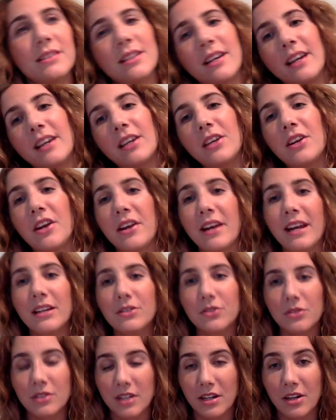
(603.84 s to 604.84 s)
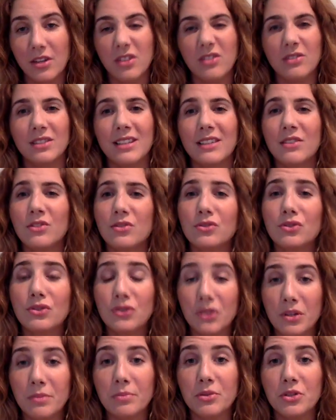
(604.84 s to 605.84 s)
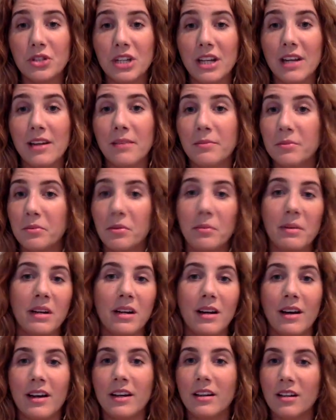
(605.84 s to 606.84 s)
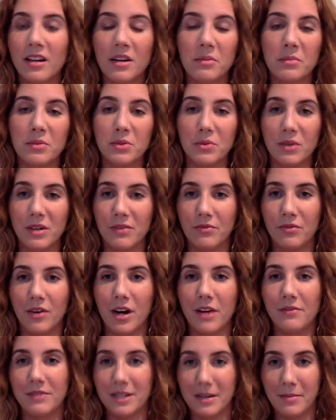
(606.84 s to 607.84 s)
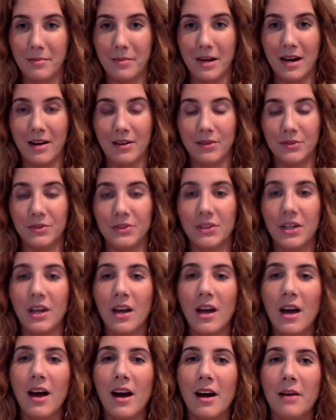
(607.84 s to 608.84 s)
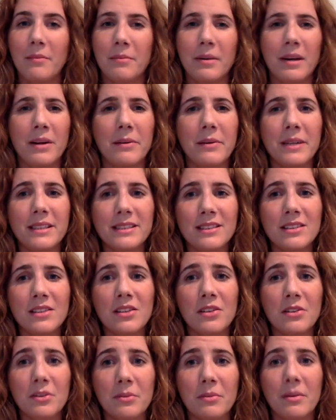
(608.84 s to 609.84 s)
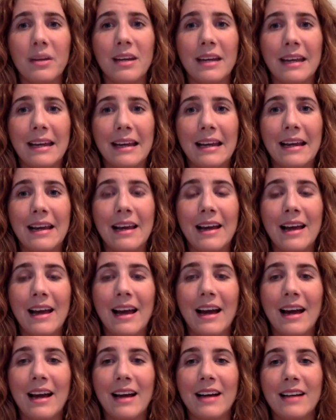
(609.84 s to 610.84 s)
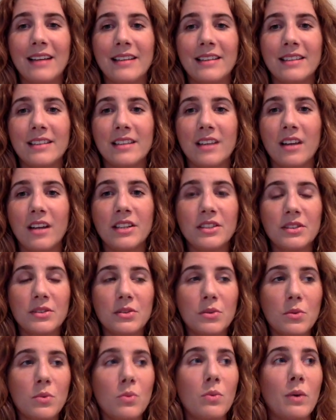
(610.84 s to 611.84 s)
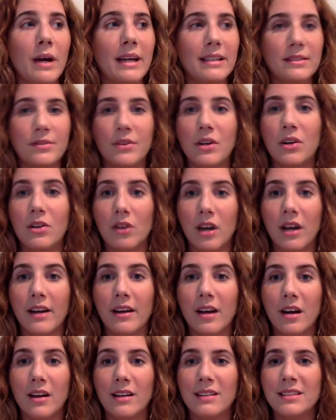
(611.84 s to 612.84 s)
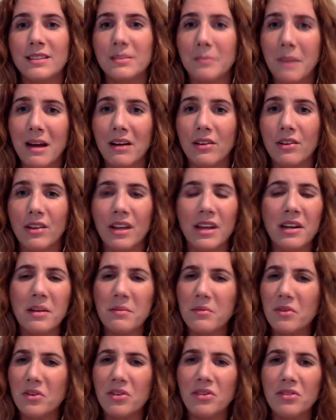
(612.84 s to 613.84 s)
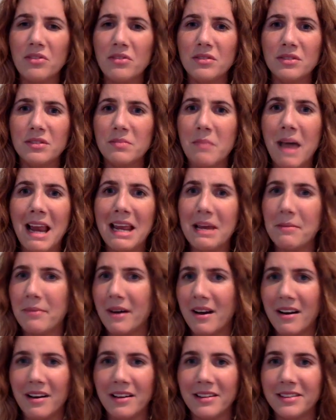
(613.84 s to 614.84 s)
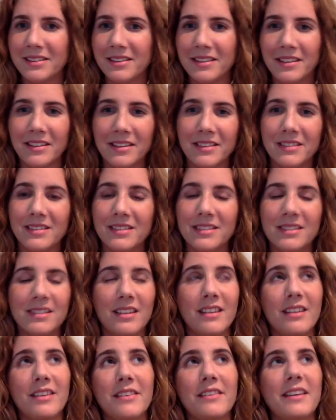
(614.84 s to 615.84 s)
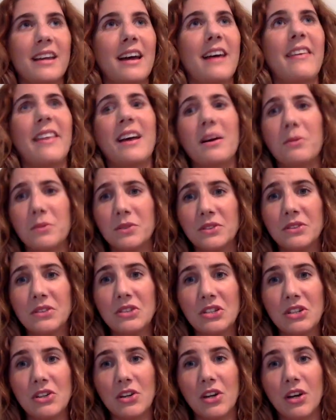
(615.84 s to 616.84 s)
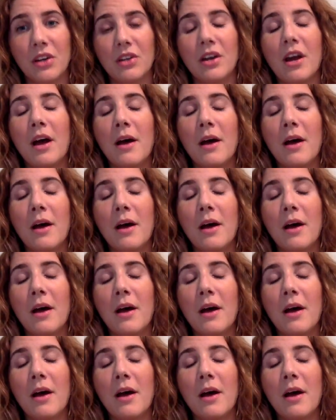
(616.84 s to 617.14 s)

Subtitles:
like, you know, natural deodorants, they're not super cheap, probably like kind of between £5-10. But I wasted a lot of money and I just always felt like I smell, and I'm not a smelly person, so yeah, that wasn't too good.